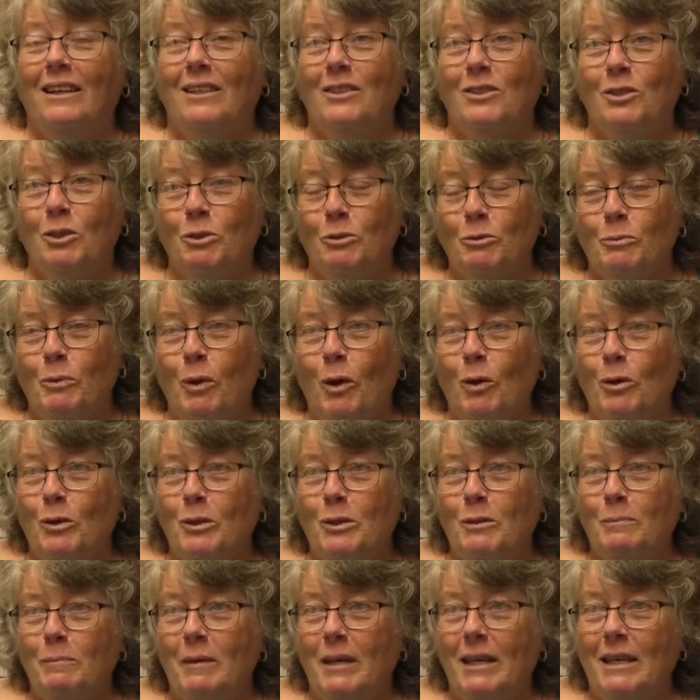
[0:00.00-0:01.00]
Salisbury
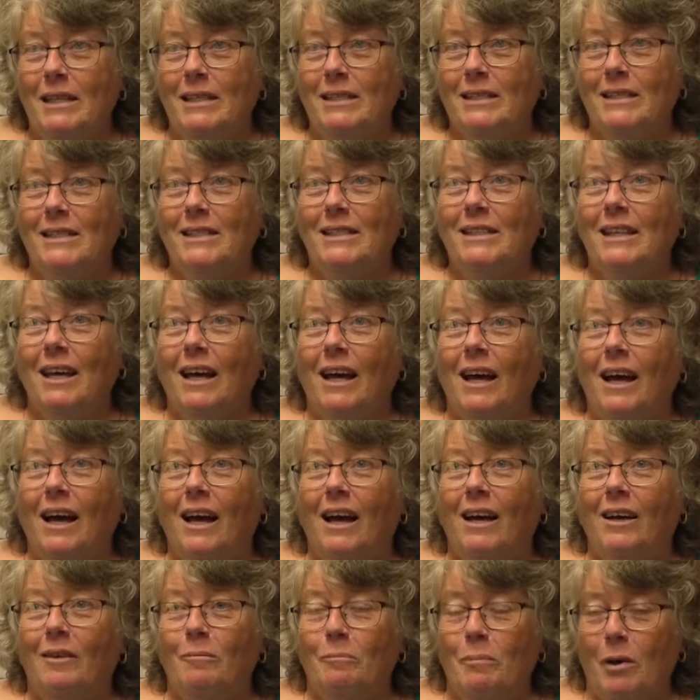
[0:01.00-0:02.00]
Hospice,
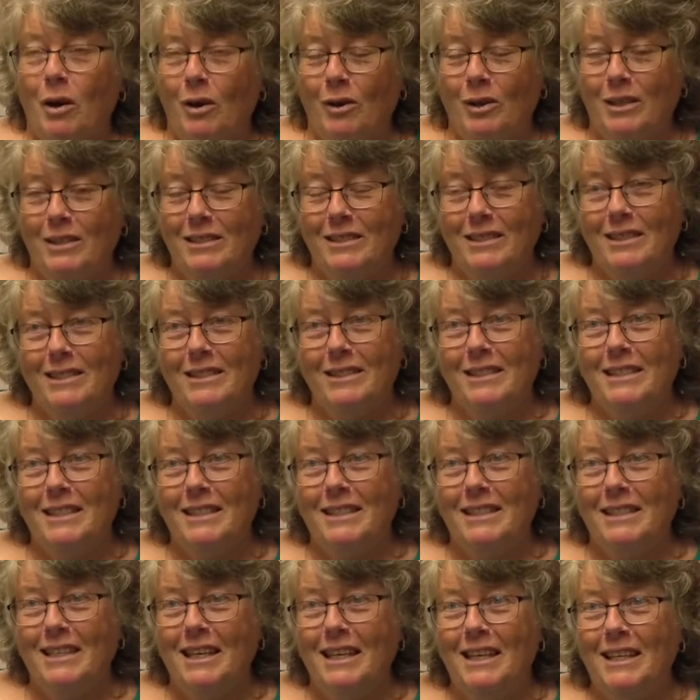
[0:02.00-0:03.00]
Parkinson's
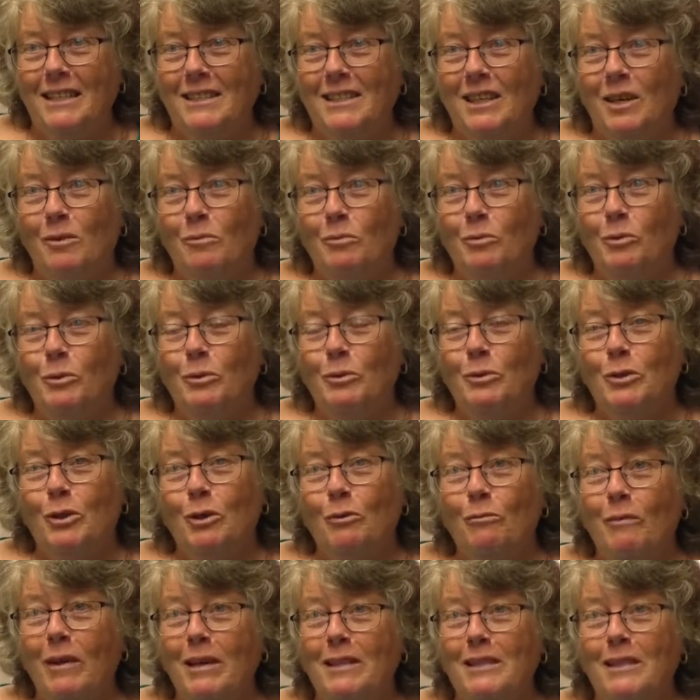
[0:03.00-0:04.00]
disease, and we're
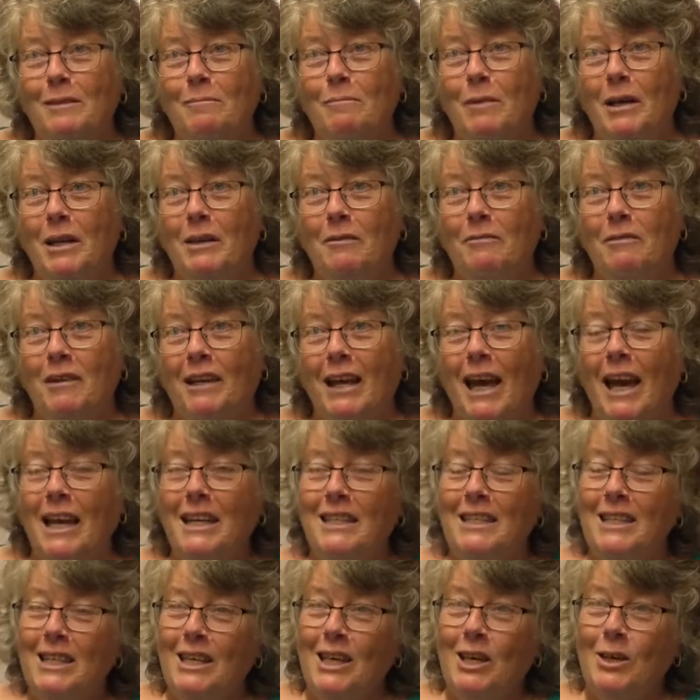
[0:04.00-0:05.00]
also raising money for
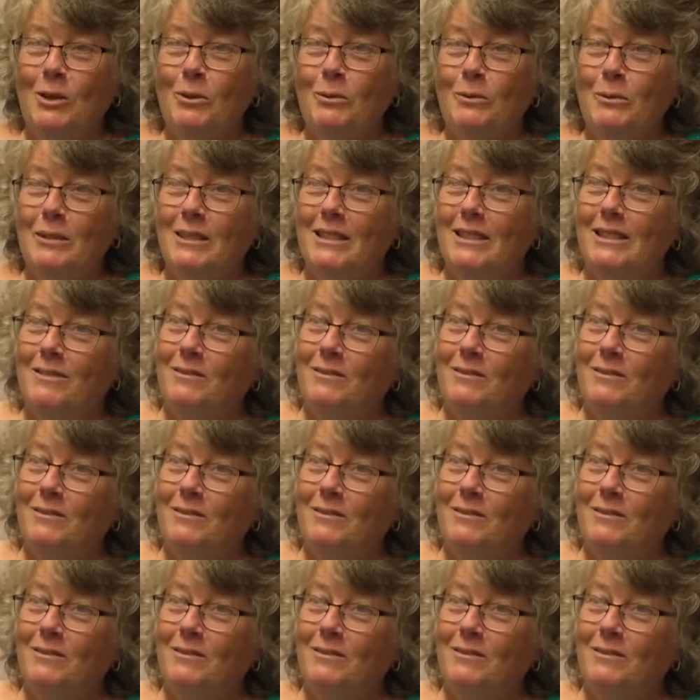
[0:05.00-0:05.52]
Katie, who is